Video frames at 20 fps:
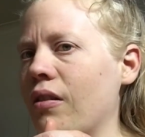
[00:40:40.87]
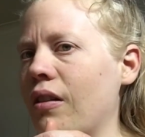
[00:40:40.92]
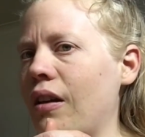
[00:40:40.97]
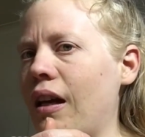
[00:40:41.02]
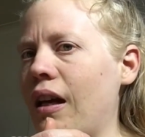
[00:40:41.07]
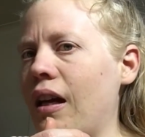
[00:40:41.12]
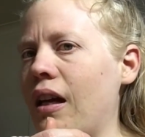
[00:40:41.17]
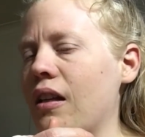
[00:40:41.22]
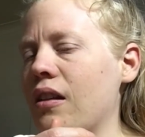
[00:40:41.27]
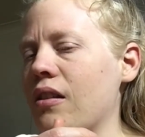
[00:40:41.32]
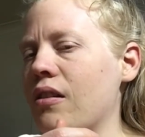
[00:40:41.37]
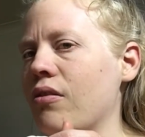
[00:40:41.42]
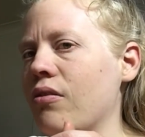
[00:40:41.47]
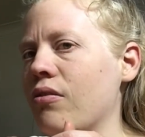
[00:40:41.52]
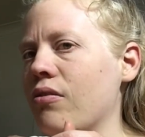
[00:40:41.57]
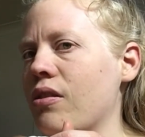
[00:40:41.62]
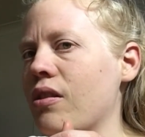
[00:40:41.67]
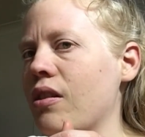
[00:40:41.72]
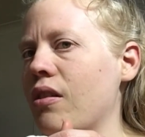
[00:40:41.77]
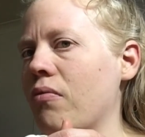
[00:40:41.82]
and
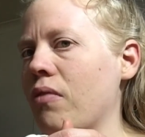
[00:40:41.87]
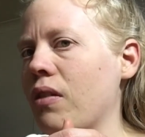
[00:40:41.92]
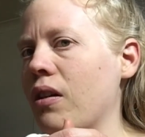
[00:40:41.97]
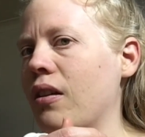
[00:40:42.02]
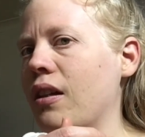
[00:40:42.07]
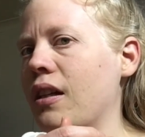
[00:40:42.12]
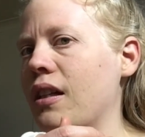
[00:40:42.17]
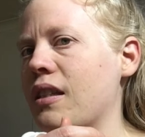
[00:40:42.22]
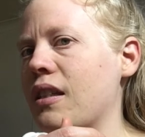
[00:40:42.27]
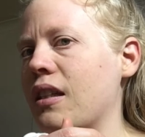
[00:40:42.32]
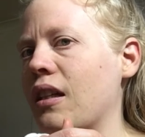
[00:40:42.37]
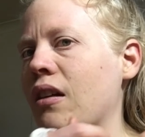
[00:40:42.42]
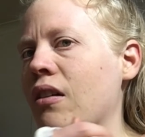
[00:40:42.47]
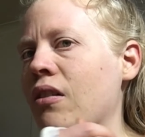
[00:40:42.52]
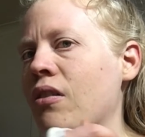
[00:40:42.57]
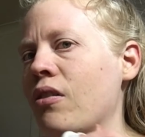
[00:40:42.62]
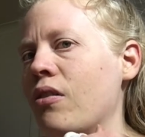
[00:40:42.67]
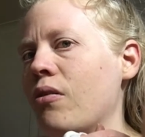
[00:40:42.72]
also realising